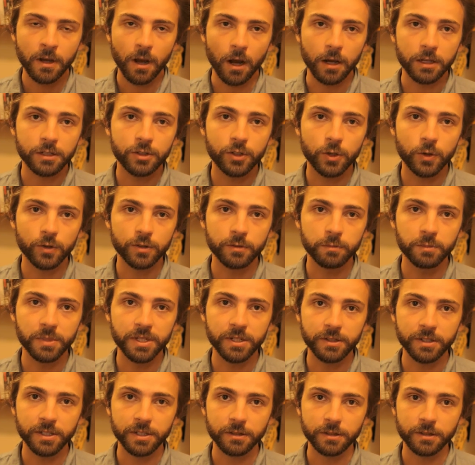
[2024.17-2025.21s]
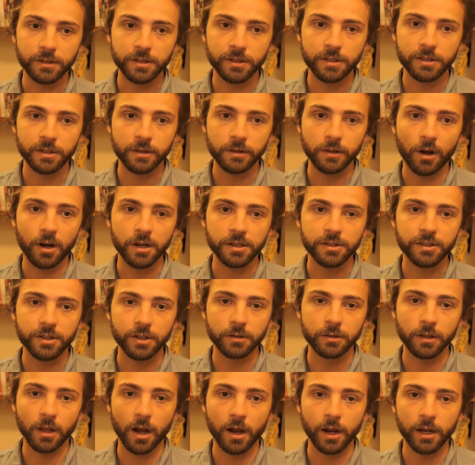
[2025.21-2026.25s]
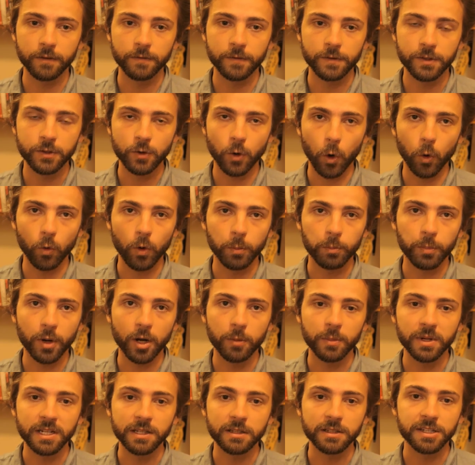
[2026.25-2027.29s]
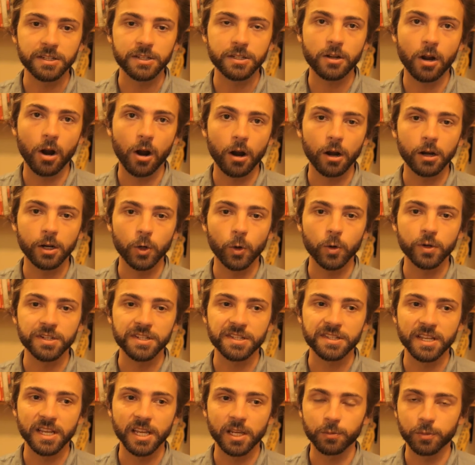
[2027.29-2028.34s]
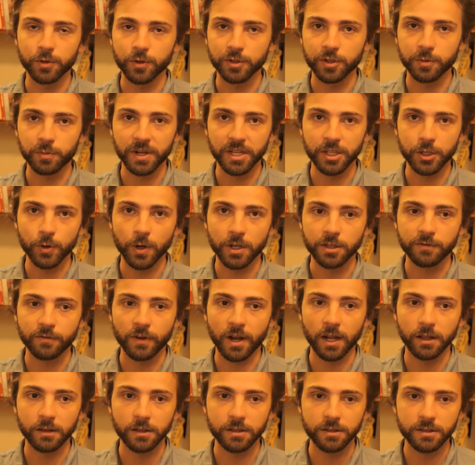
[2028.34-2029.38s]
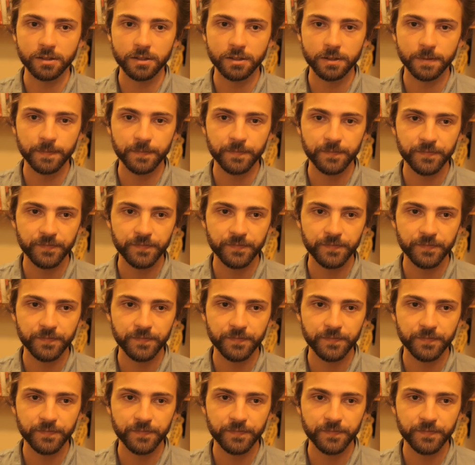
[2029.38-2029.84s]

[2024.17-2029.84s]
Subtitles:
Untold millions lost their lives or were permanently scarred or disabled by U.S. violence.